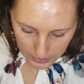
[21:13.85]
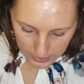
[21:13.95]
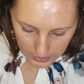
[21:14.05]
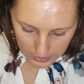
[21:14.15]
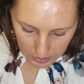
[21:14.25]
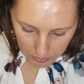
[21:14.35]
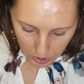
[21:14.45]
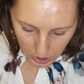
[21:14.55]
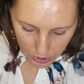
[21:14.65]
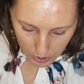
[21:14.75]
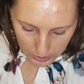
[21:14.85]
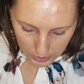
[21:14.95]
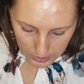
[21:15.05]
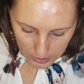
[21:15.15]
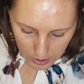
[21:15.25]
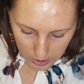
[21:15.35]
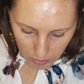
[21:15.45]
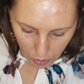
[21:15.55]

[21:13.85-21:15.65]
is a simple hydraulic system